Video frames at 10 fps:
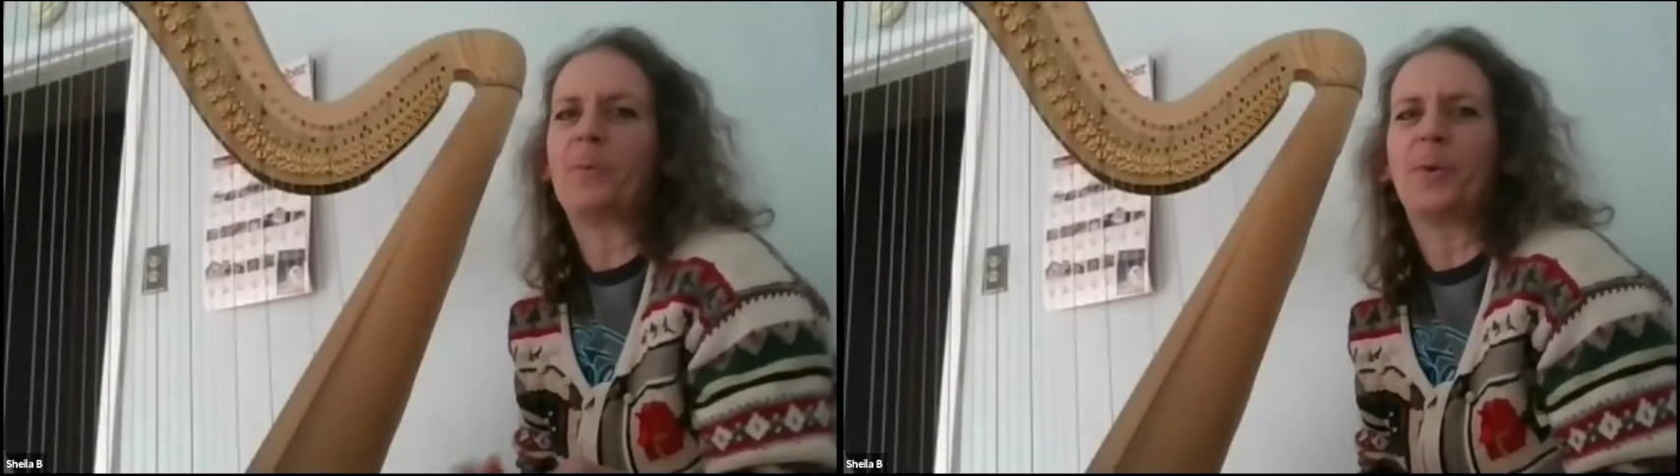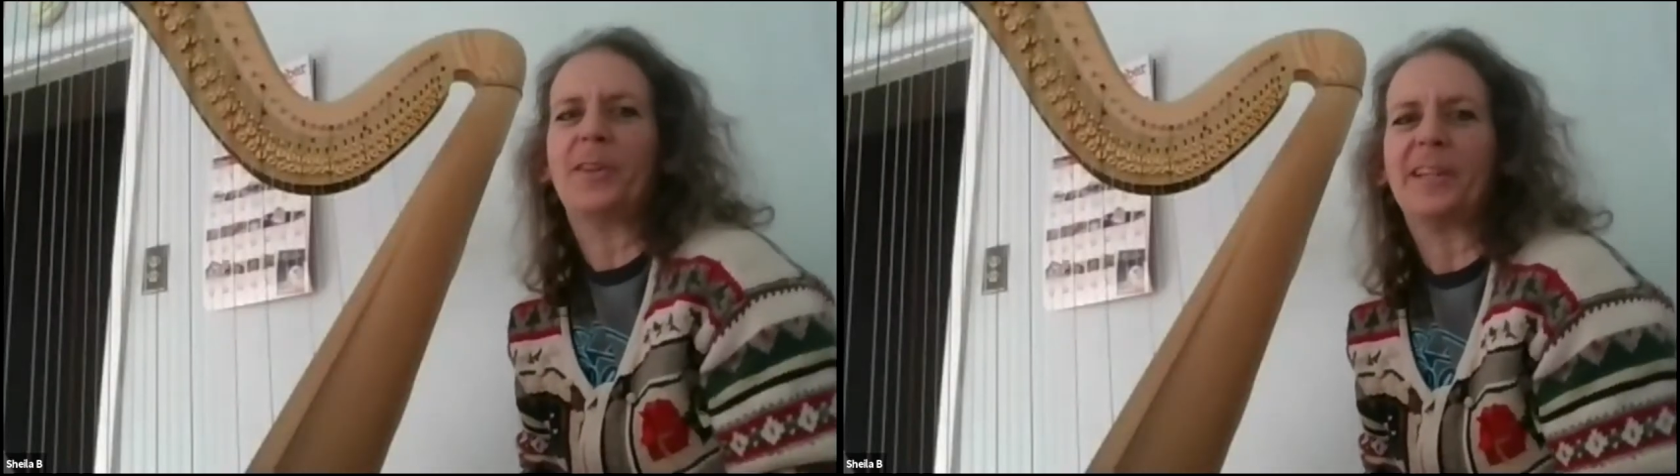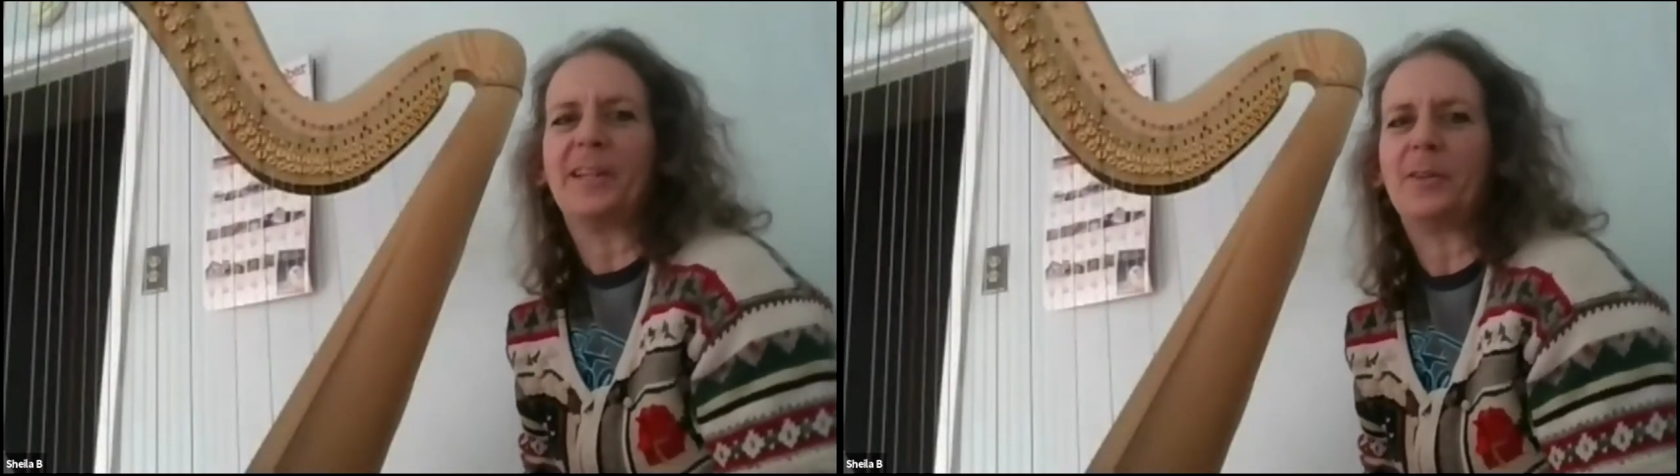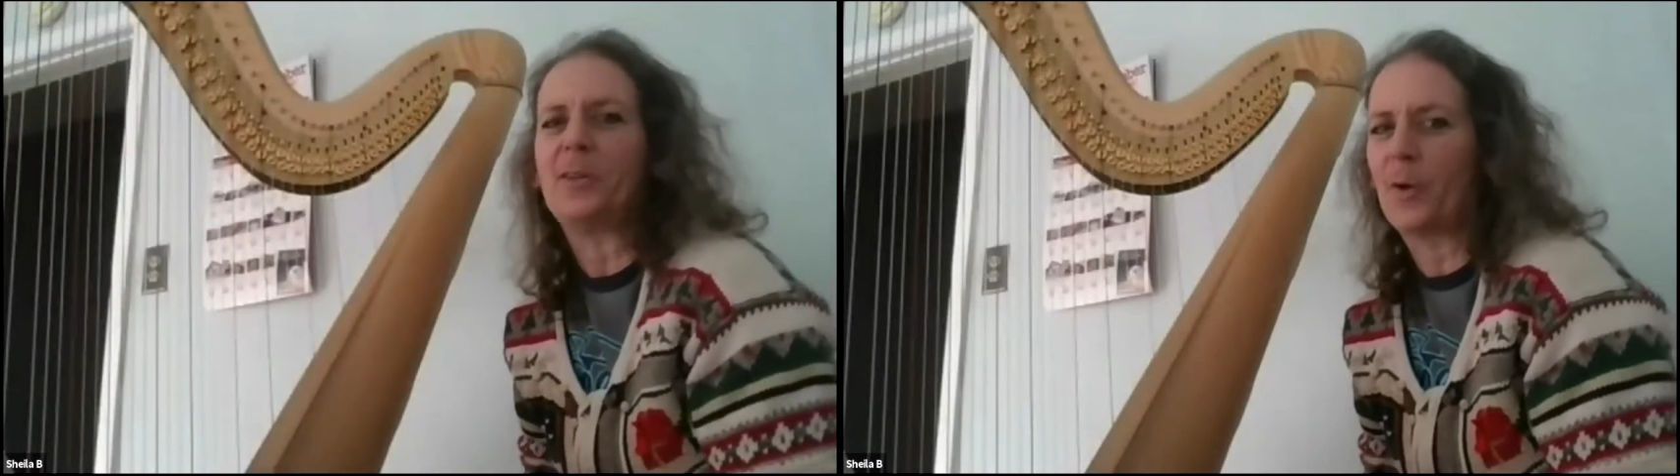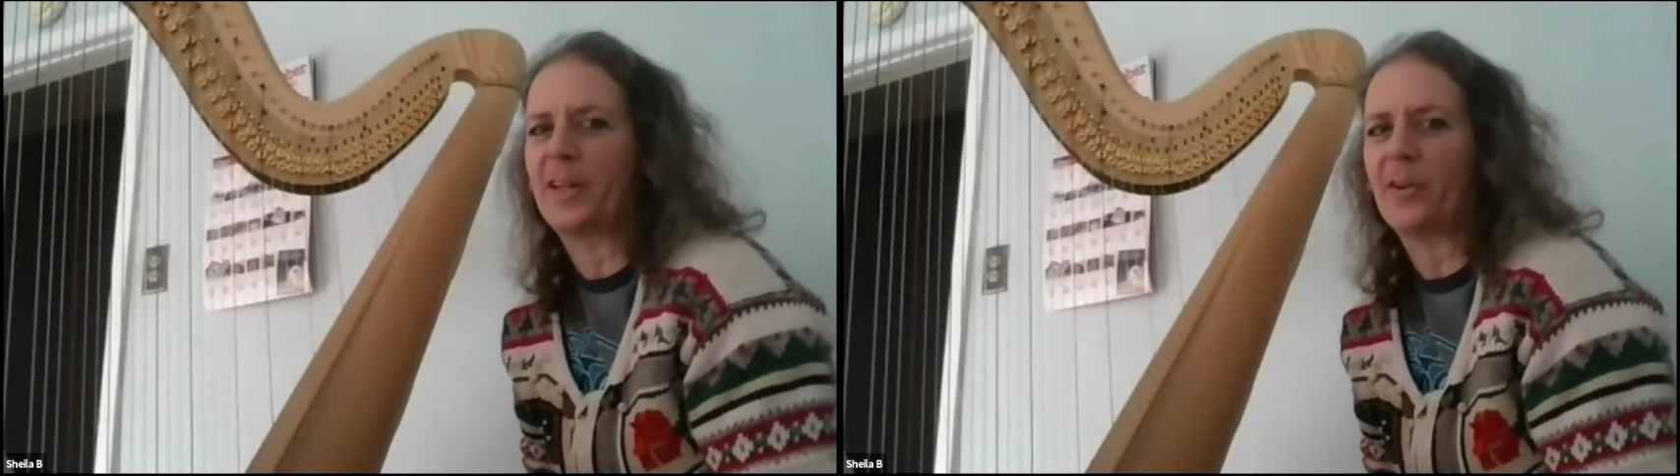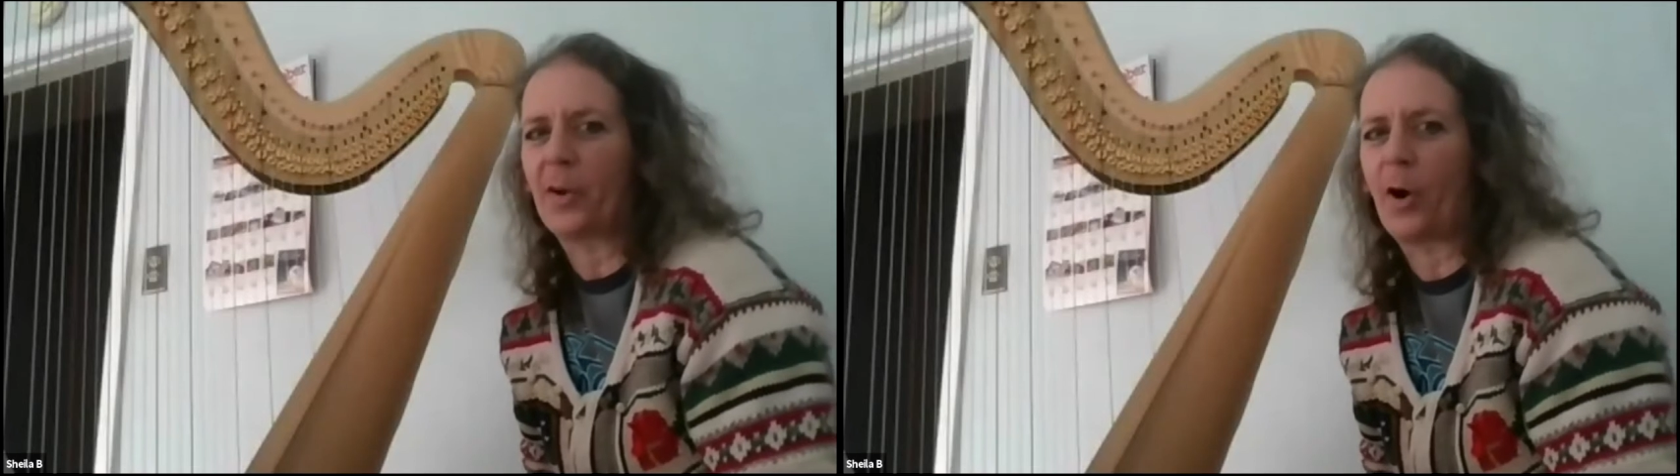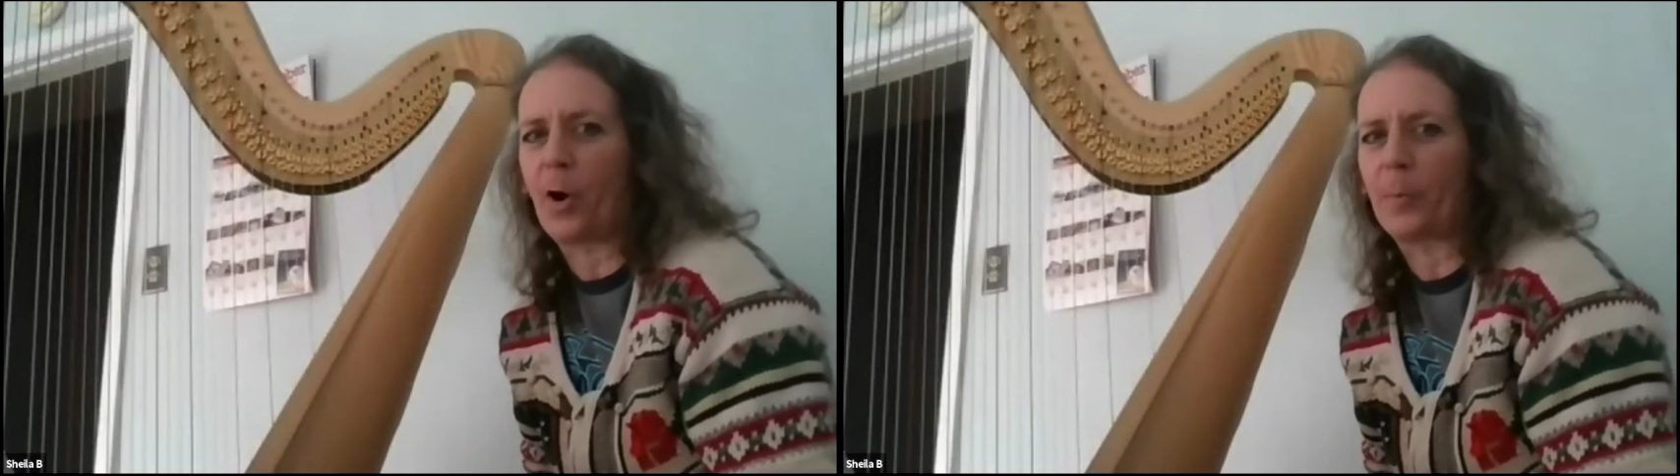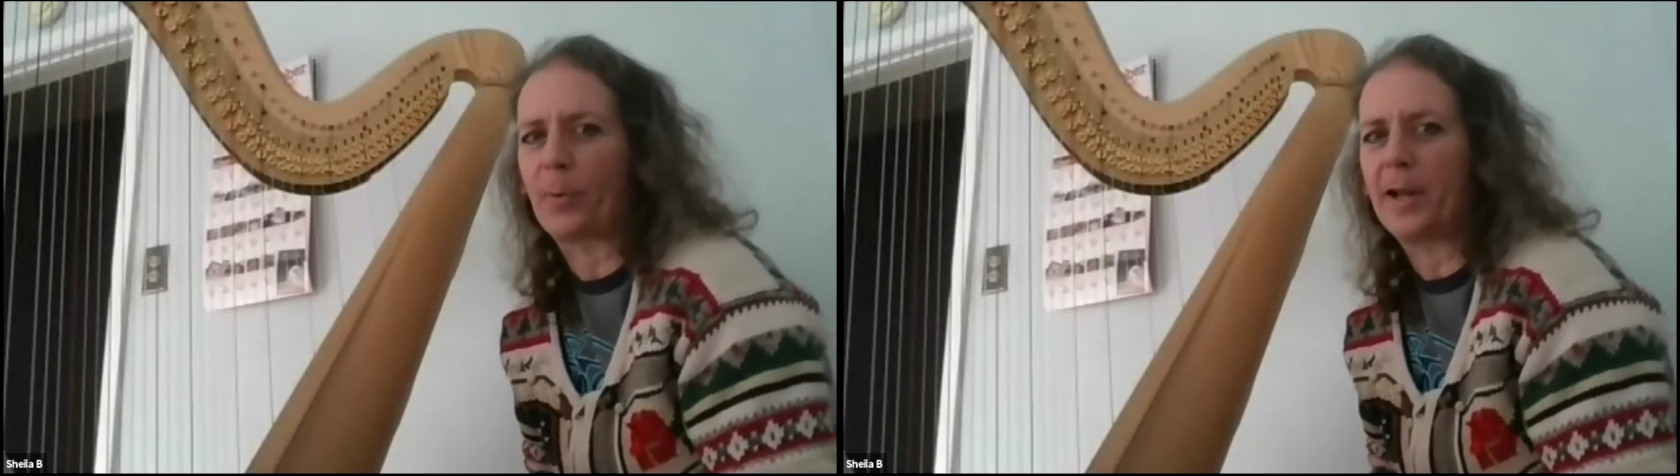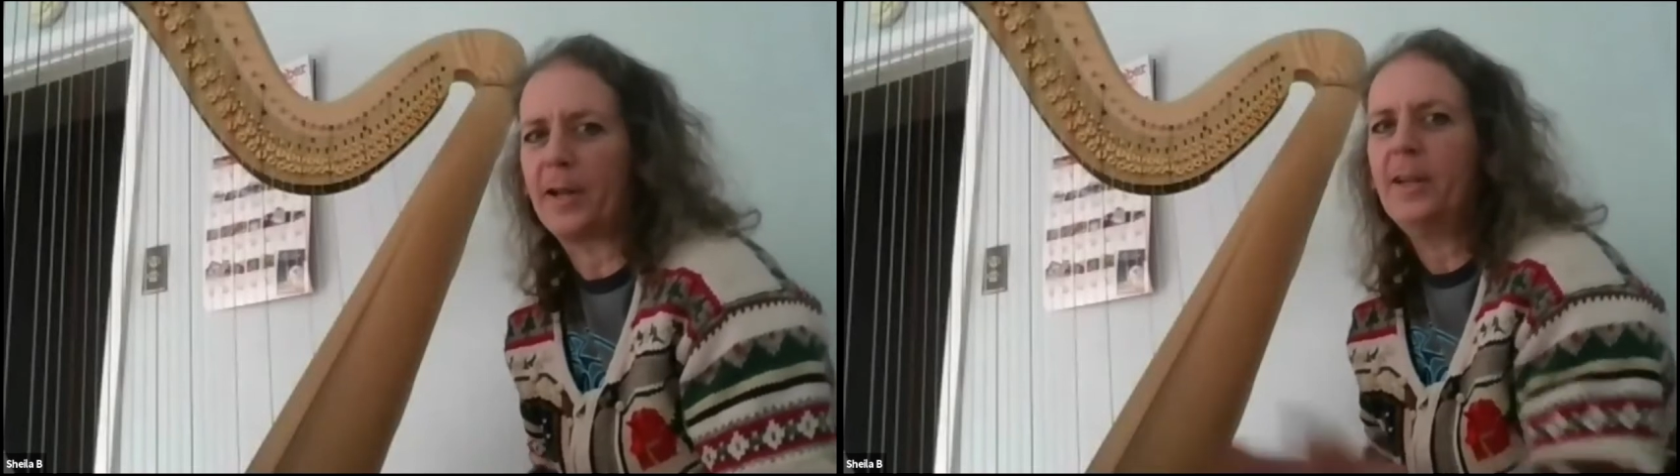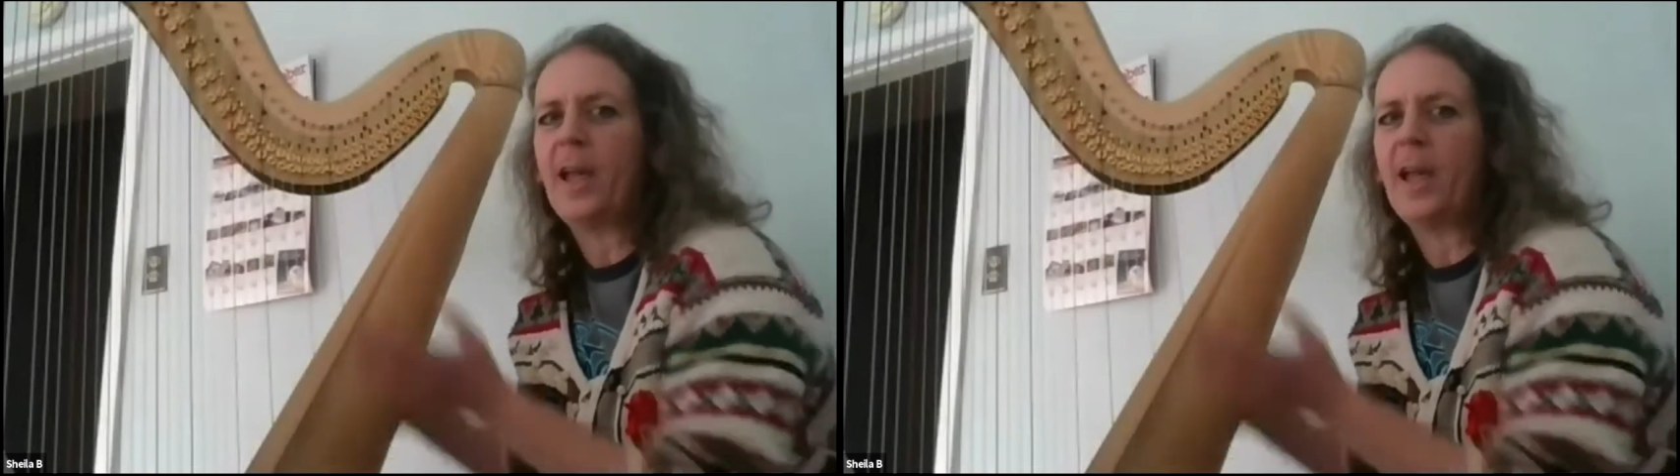really, you want to hear the harp, right?